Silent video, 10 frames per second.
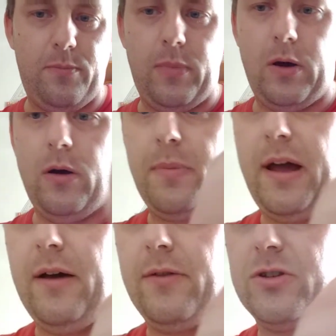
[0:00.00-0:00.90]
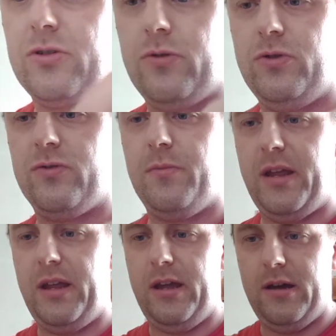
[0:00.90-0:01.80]
pop out the screws from
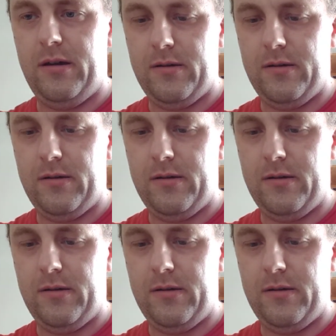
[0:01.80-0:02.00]
here.